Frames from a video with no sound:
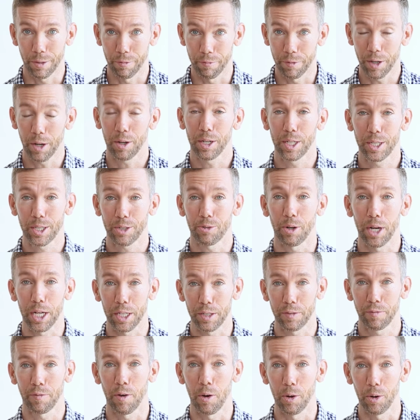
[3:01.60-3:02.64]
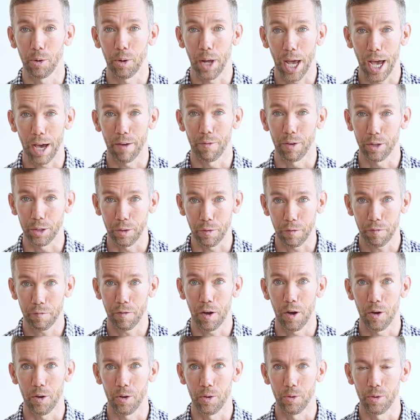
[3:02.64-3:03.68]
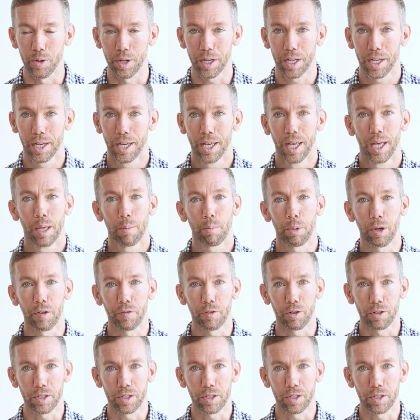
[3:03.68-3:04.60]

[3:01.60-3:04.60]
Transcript: a very strange photo to have on your phone, but if you're